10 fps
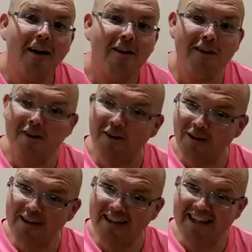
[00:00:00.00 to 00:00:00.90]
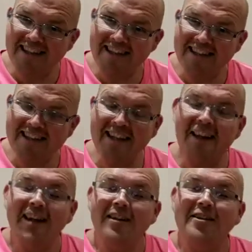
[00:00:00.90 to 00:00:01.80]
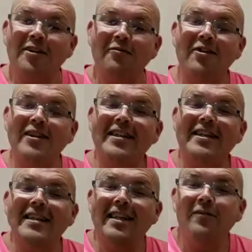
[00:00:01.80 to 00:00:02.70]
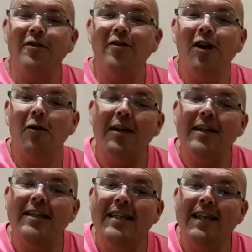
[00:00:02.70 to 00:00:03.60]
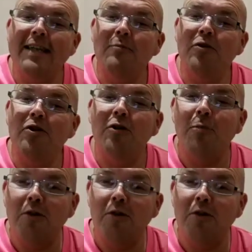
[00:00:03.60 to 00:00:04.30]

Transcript: the toxins. So for instance, if you go in a steam room,